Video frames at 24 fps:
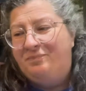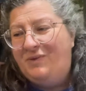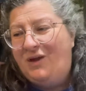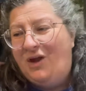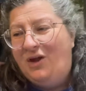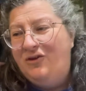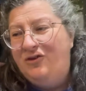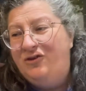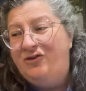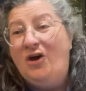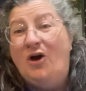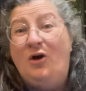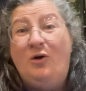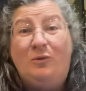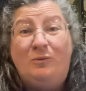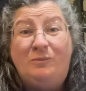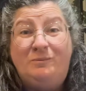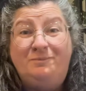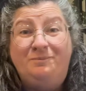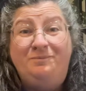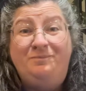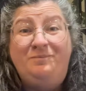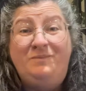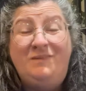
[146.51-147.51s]
So
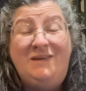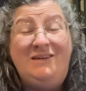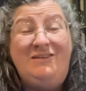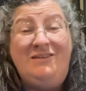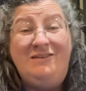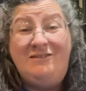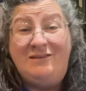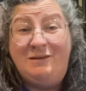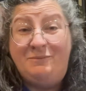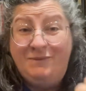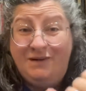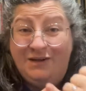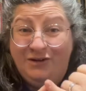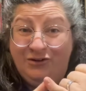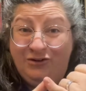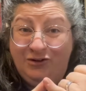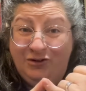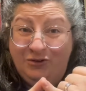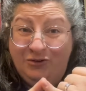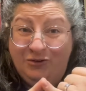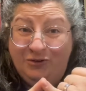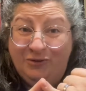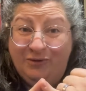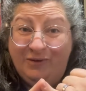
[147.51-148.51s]
this is something
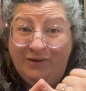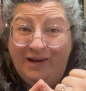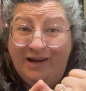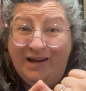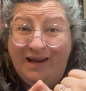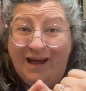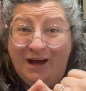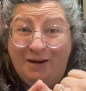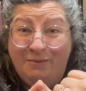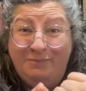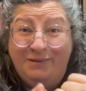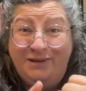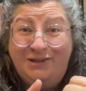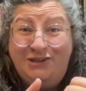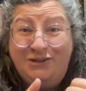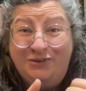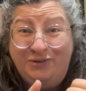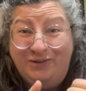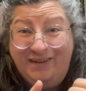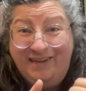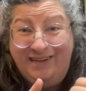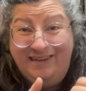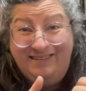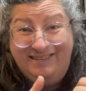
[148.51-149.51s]
to
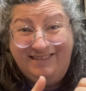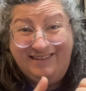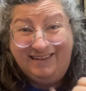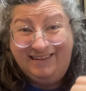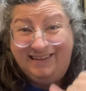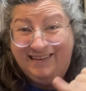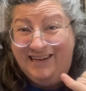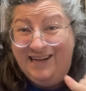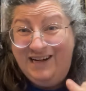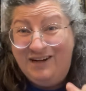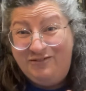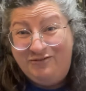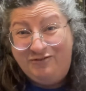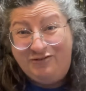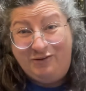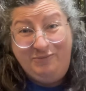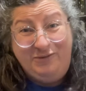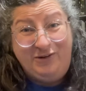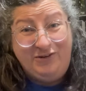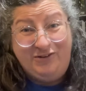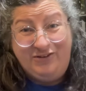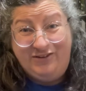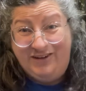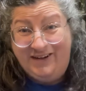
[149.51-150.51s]
habitually delete from
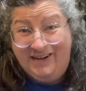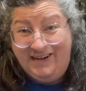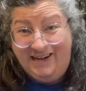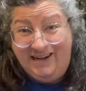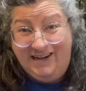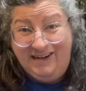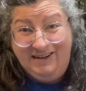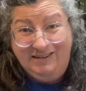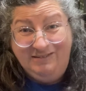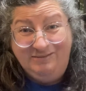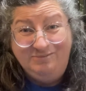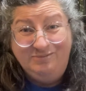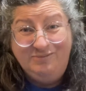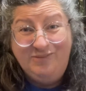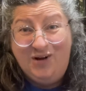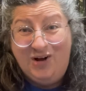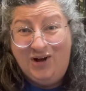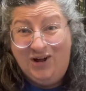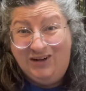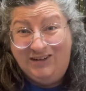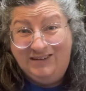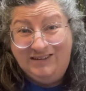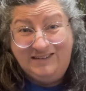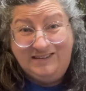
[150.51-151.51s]
your singing
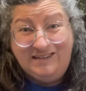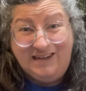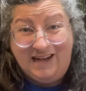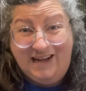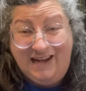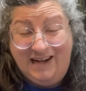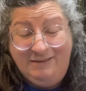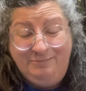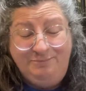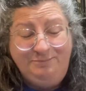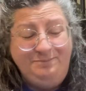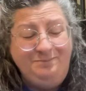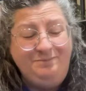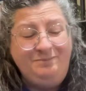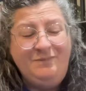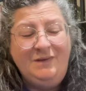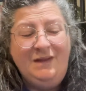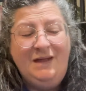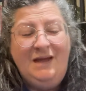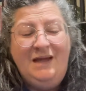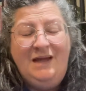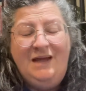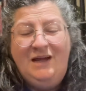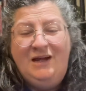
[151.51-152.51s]
all the time,
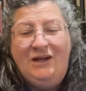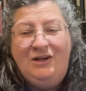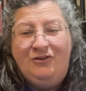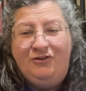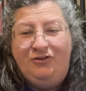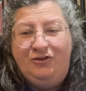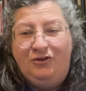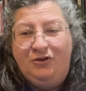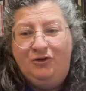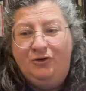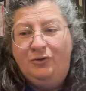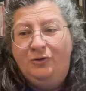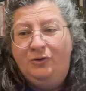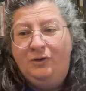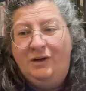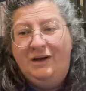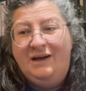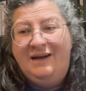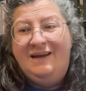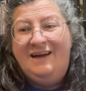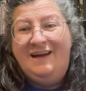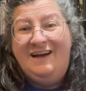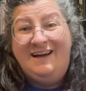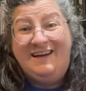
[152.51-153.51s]
to
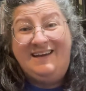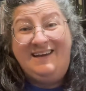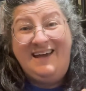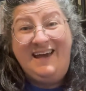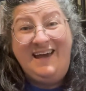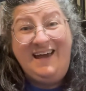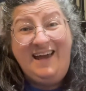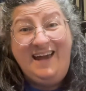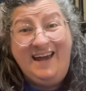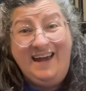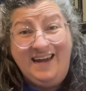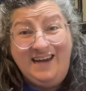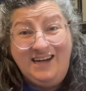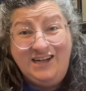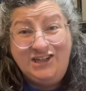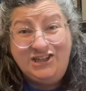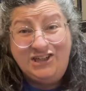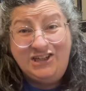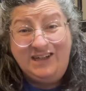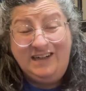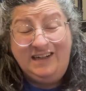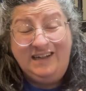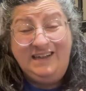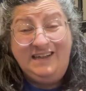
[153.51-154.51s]

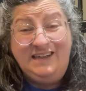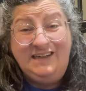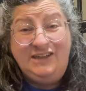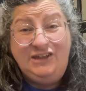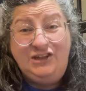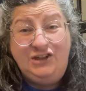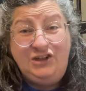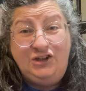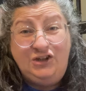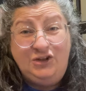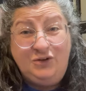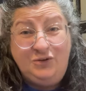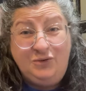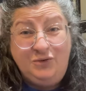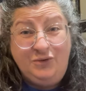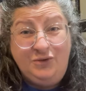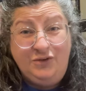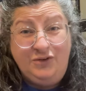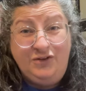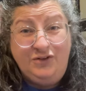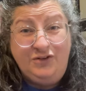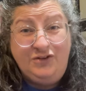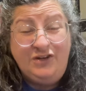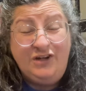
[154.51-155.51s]
occasionally
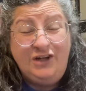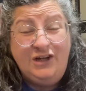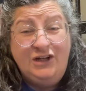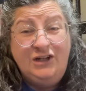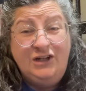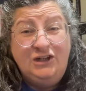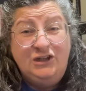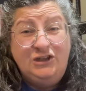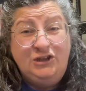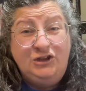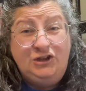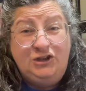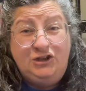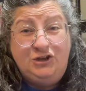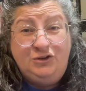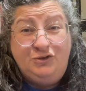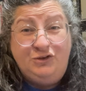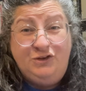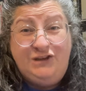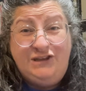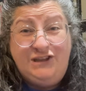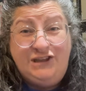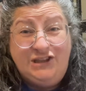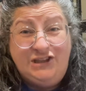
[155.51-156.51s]
use
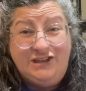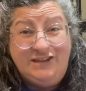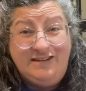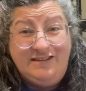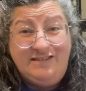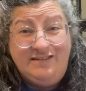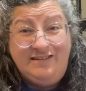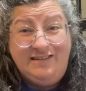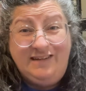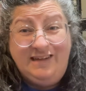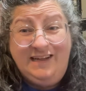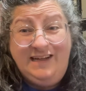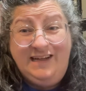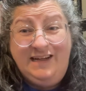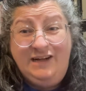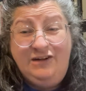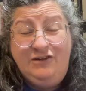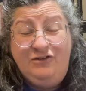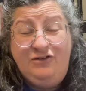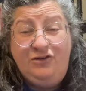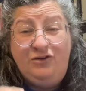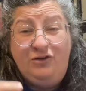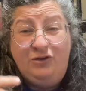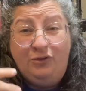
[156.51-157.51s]
judiciously
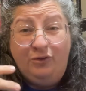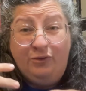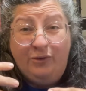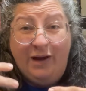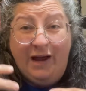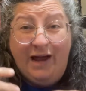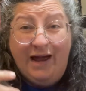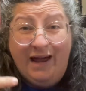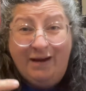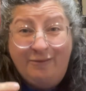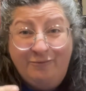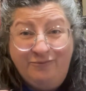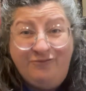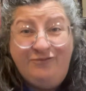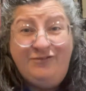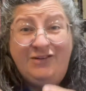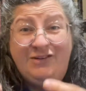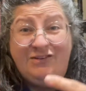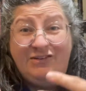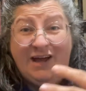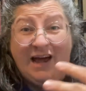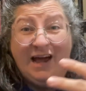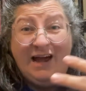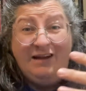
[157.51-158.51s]
to
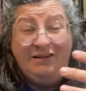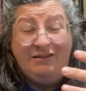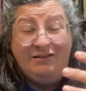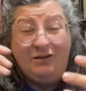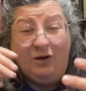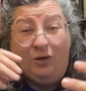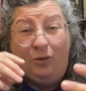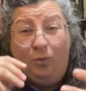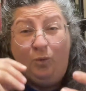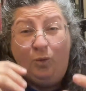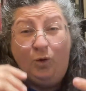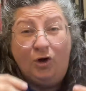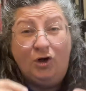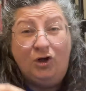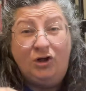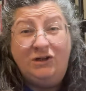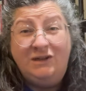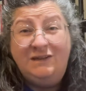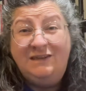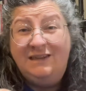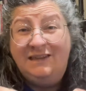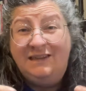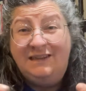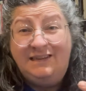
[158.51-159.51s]
emphasize a
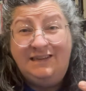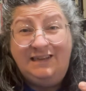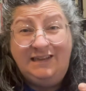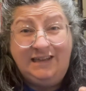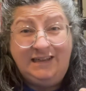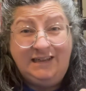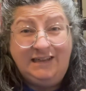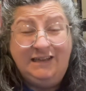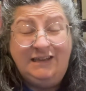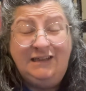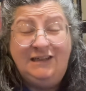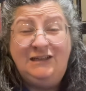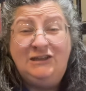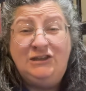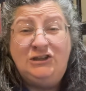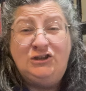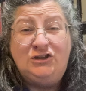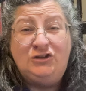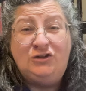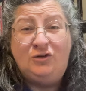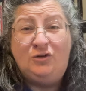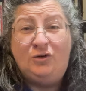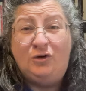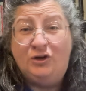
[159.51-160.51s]
word in
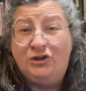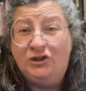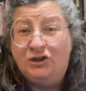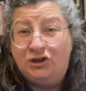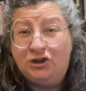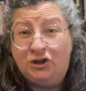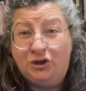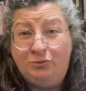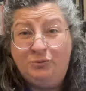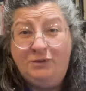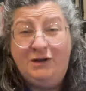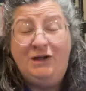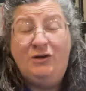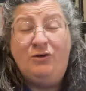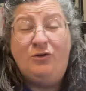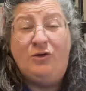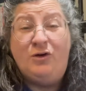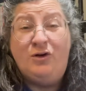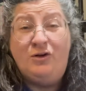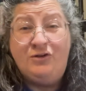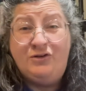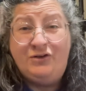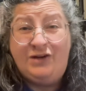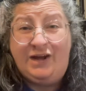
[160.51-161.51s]
English or German
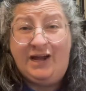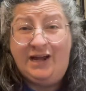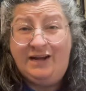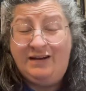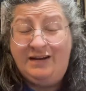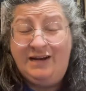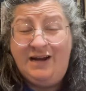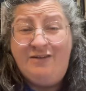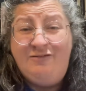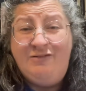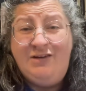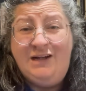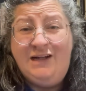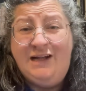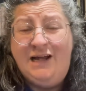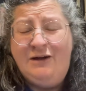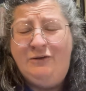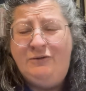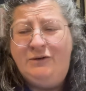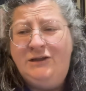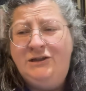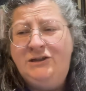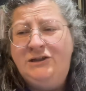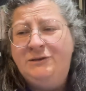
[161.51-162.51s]
or a Scandinavian
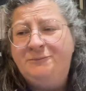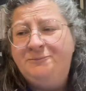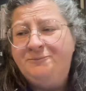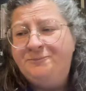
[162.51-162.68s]
language,